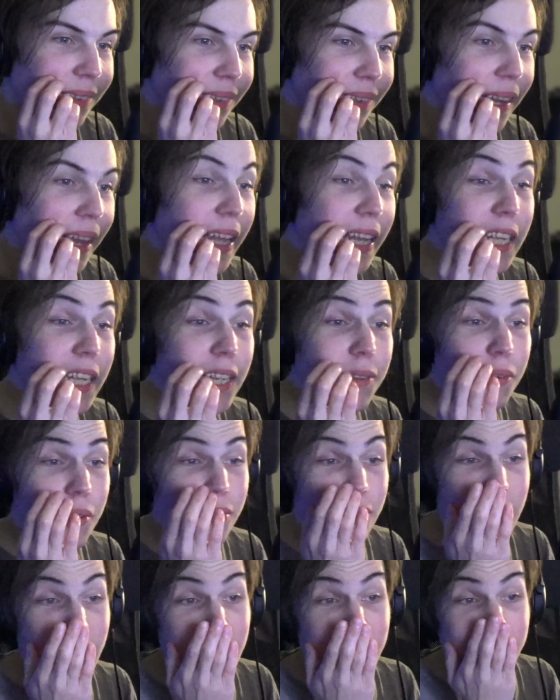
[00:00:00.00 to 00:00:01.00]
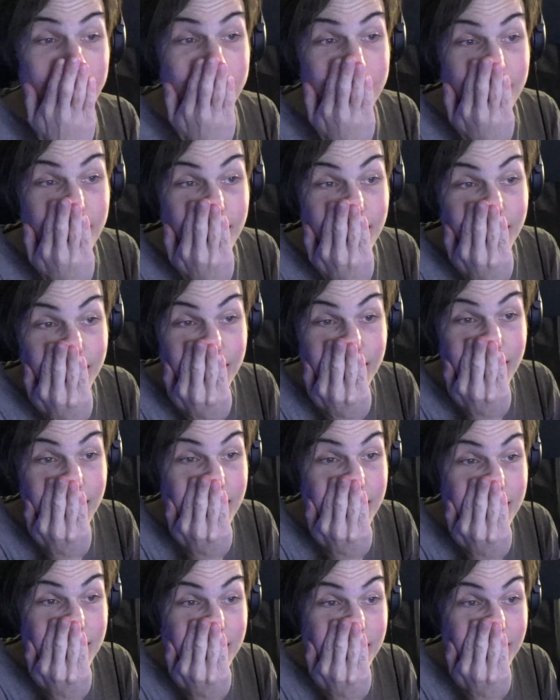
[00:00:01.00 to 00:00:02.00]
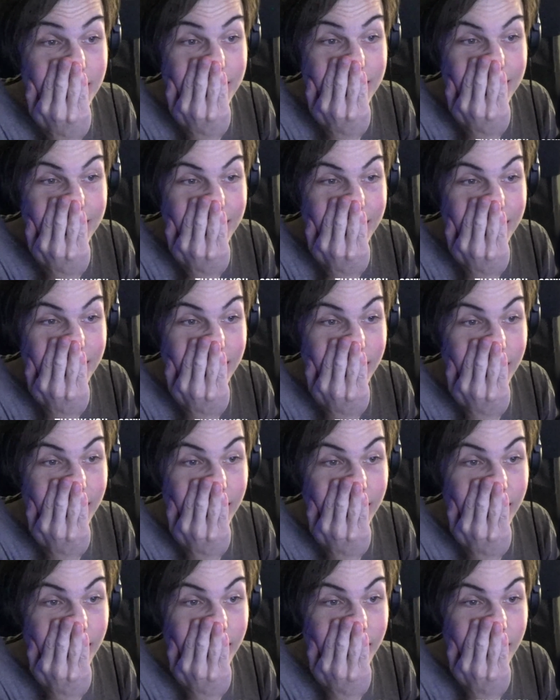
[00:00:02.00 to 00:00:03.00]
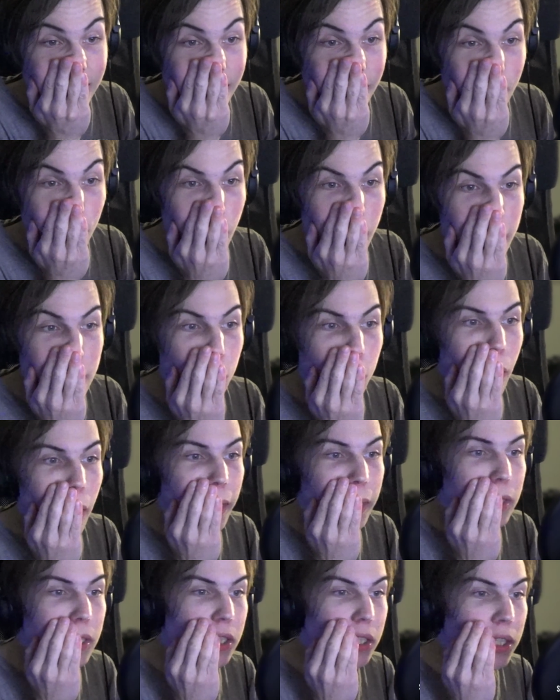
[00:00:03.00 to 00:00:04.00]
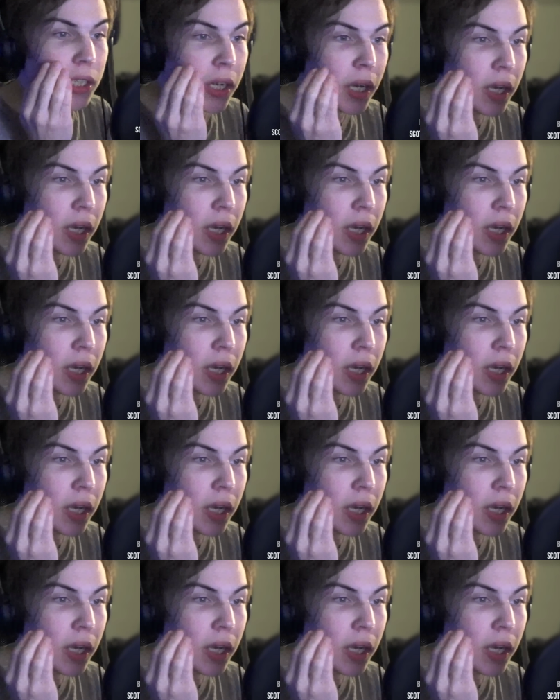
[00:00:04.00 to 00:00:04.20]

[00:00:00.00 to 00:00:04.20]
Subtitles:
And even that is... Wait, what?